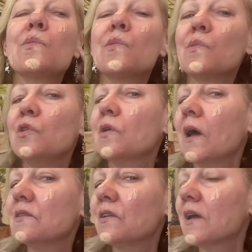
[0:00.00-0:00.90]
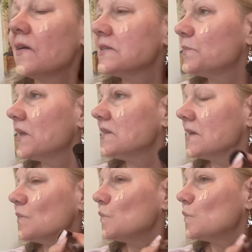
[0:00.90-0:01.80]
You guys, look how it's
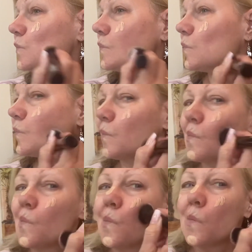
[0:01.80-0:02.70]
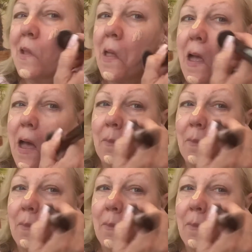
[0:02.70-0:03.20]
blending. I